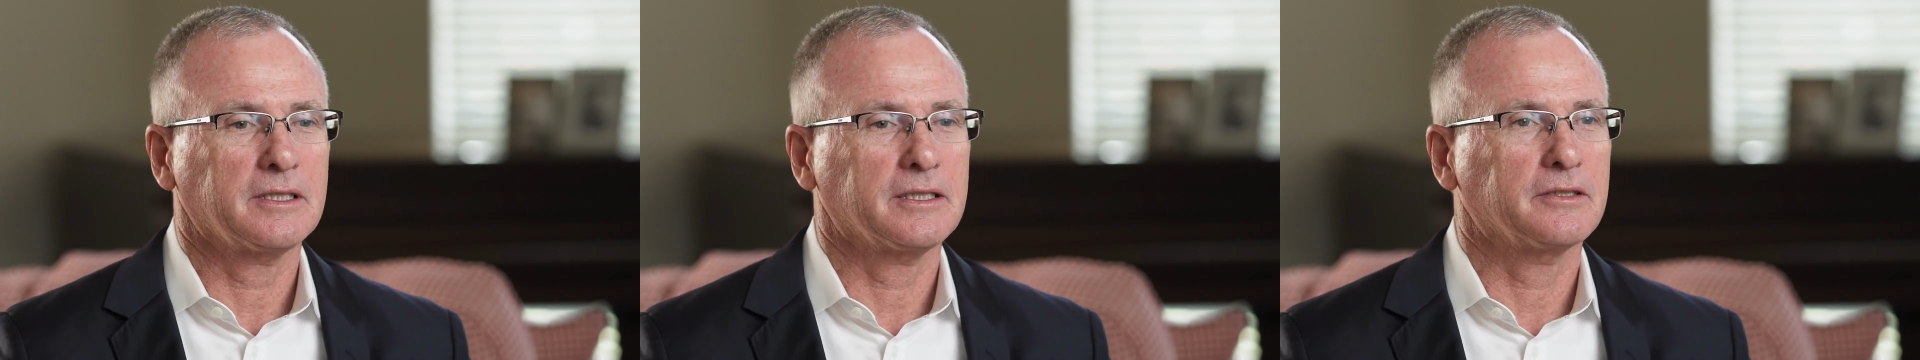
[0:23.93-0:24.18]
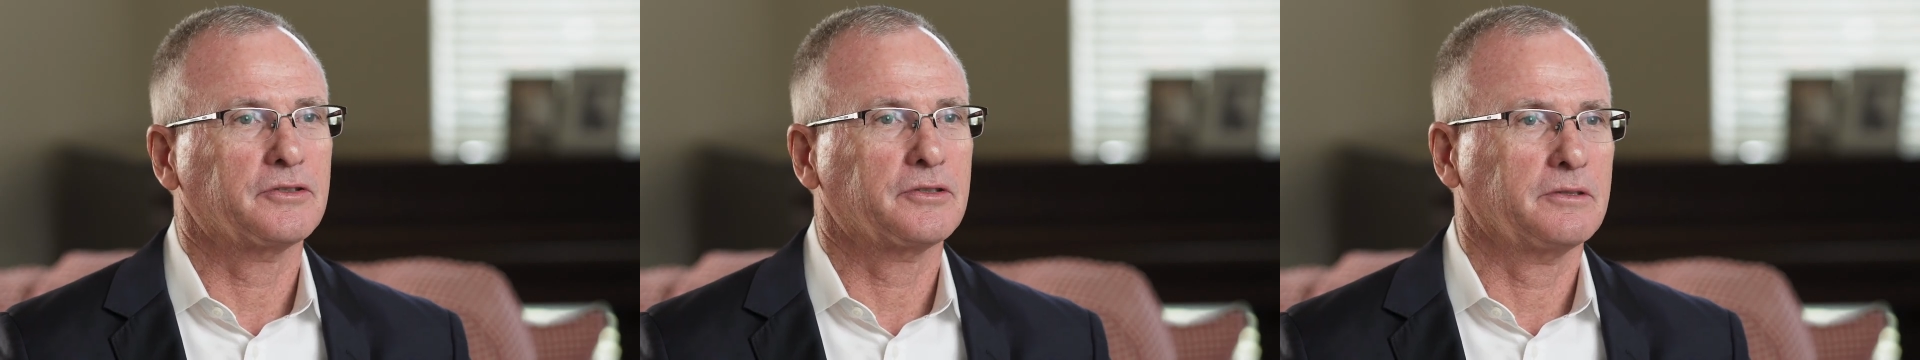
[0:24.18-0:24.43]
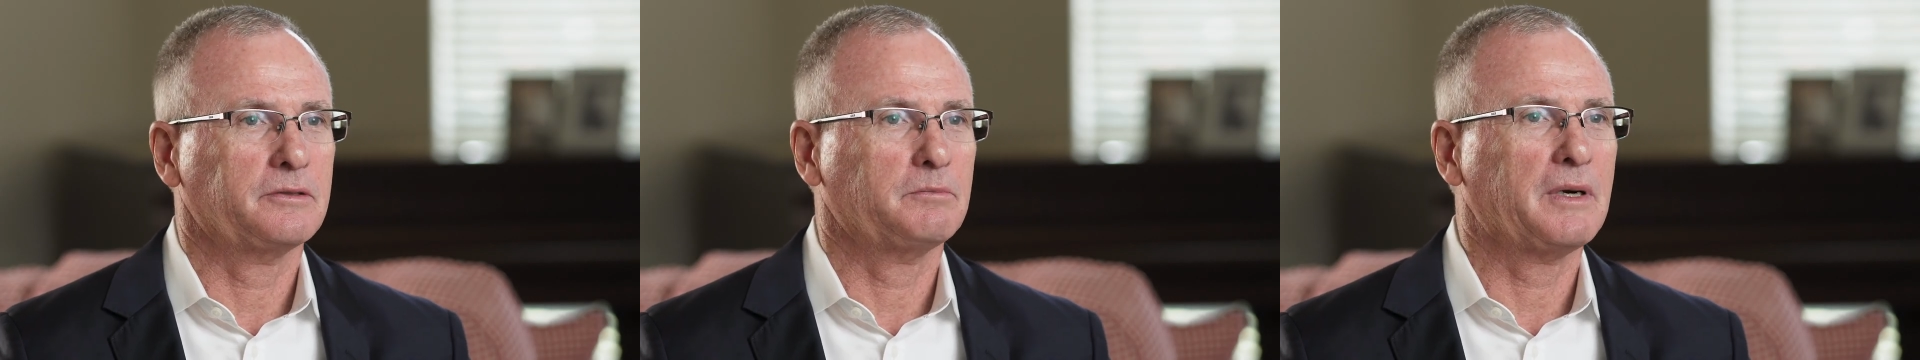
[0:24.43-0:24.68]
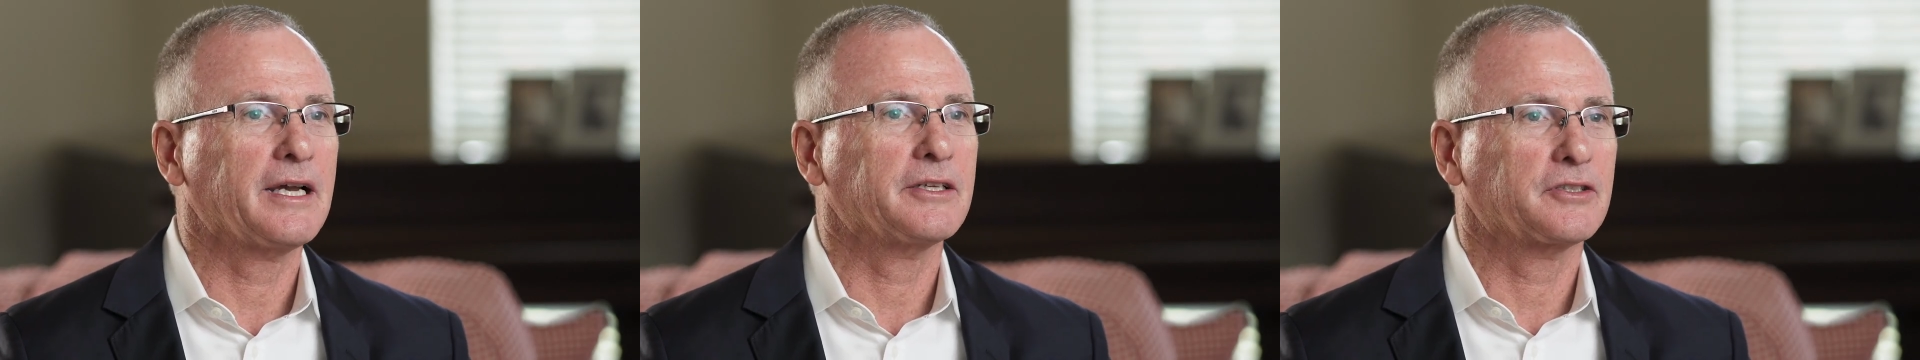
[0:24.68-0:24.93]
into
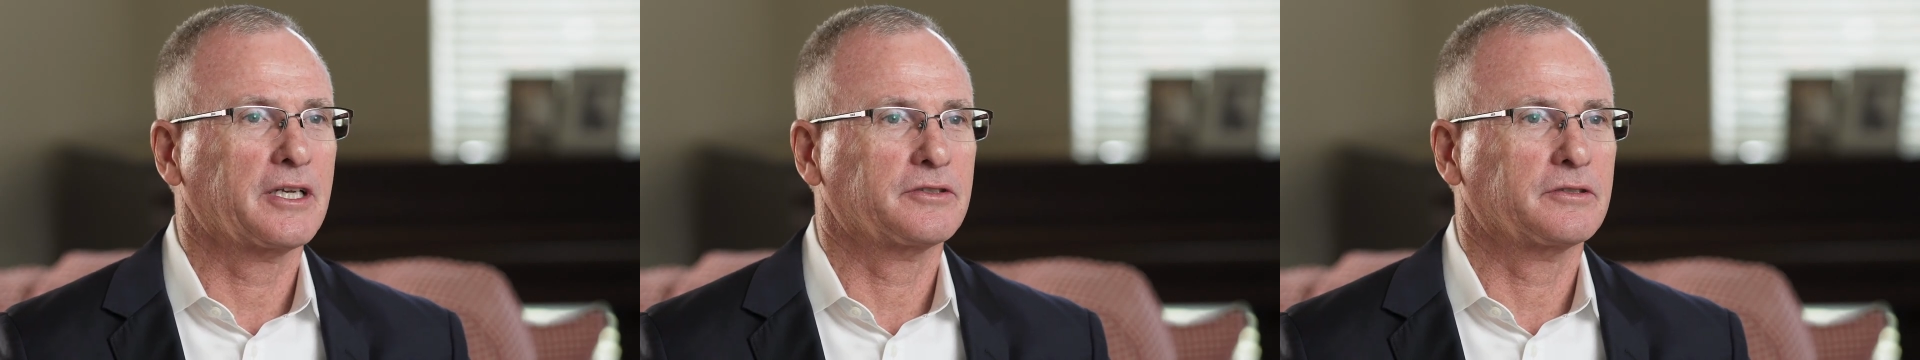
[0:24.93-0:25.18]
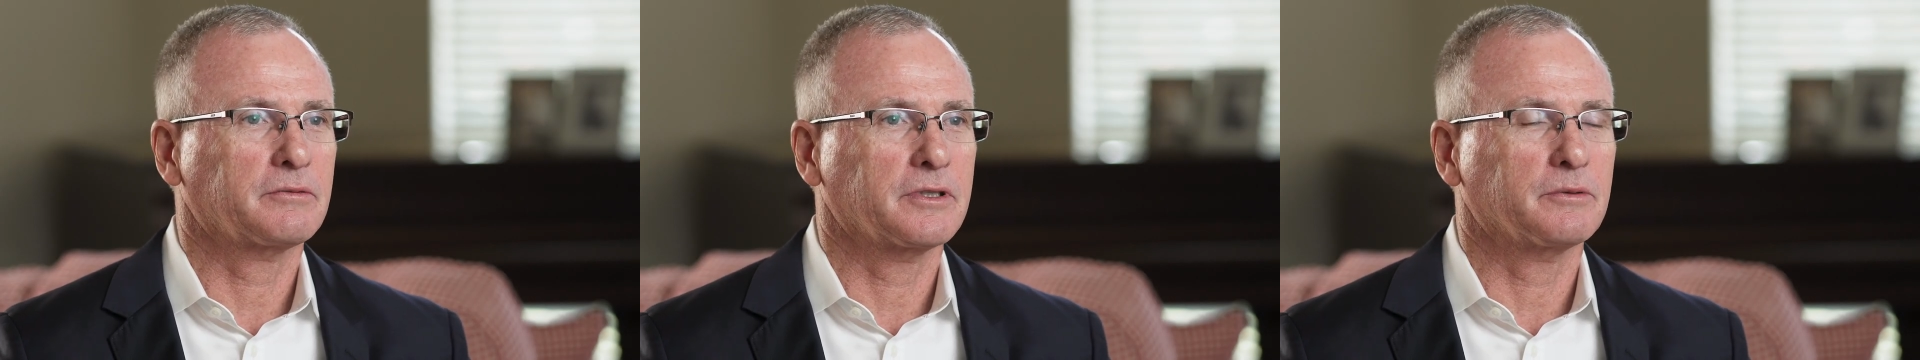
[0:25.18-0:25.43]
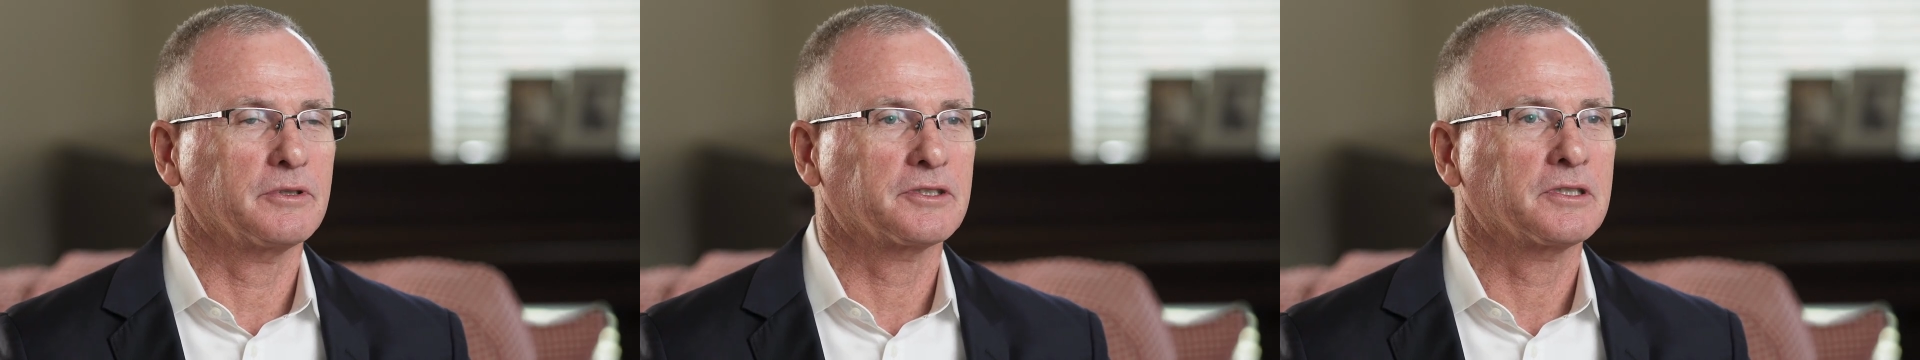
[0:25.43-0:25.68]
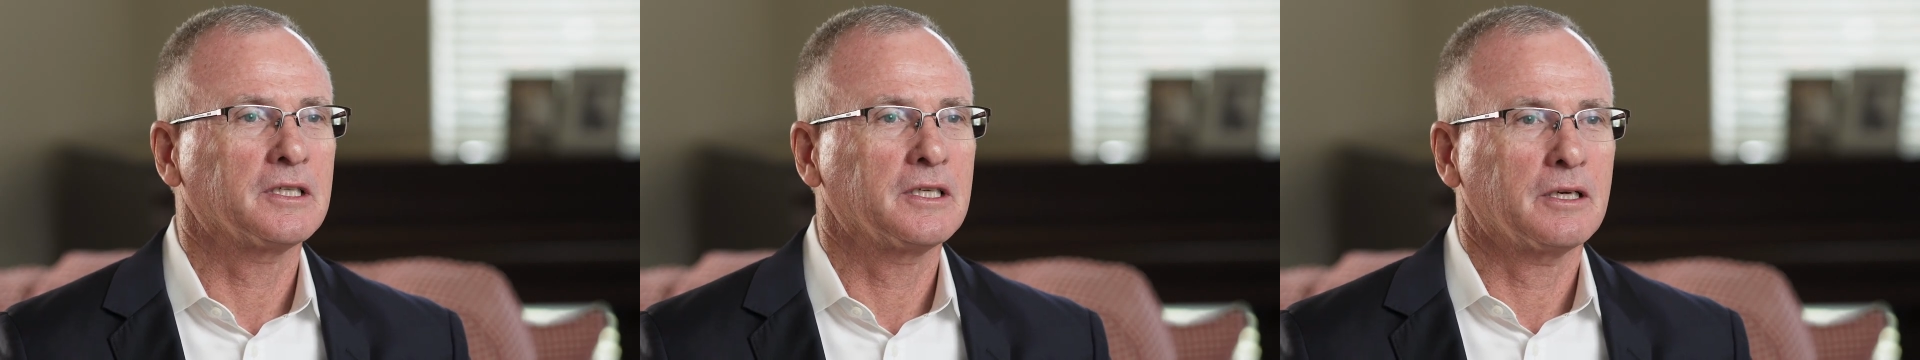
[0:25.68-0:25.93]
my education career was